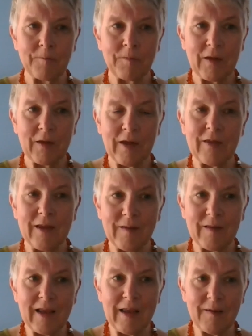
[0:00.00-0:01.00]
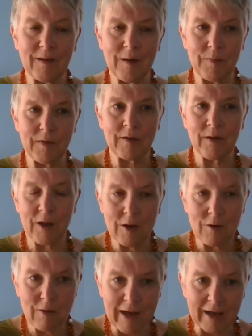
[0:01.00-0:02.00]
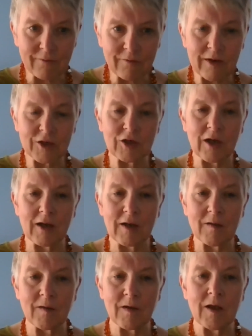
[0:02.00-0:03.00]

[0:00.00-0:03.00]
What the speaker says: then this is something that you can franchise.